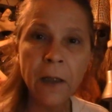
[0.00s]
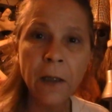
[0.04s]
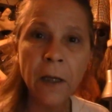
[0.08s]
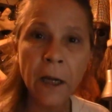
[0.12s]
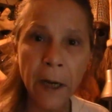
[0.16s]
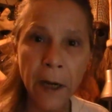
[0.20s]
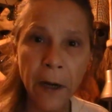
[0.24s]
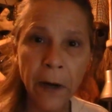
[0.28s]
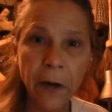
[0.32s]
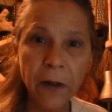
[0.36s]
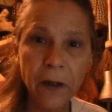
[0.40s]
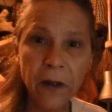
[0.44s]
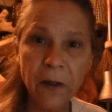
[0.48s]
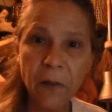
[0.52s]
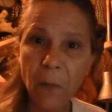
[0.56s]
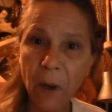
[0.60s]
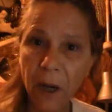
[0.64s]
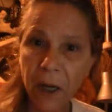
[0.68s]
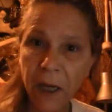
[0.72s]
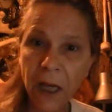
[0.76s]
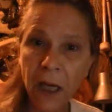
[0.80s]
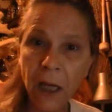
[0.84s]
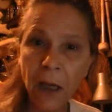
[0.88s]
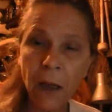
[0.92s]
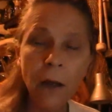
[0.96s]
inherited
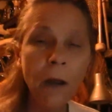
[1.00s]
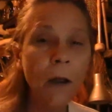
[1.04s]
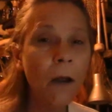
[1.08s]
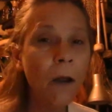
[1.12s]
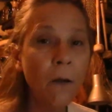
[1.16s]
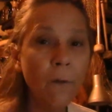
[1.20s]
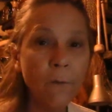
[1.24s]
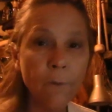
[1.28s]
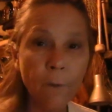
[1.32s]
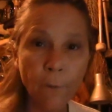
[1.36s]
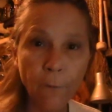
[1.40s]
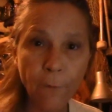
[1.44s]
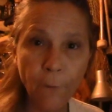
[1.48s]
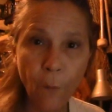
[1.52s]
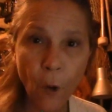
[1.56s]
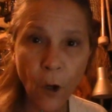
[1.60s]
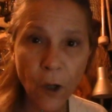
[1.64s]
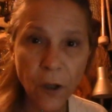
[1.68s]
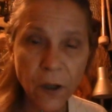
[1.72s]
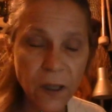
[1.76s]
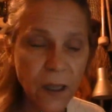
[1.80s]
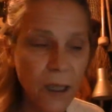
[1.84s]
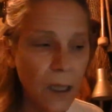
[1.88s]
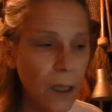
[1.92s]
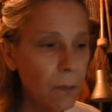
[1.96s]
money for
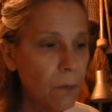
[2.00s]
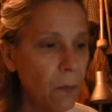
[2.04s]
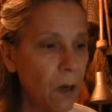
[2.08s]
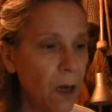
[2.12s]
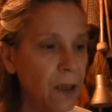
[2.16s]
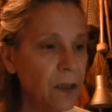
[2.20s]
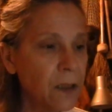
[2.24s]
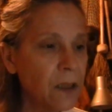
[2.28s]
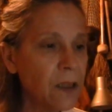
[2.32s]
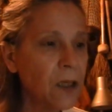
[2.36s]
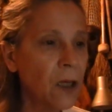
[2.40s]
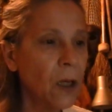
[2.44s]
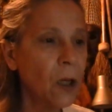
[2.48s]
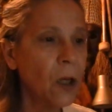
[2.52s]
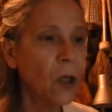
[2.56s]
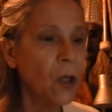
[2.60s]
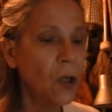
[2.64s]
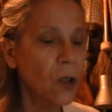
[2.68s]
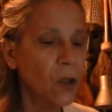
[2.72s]
14 months.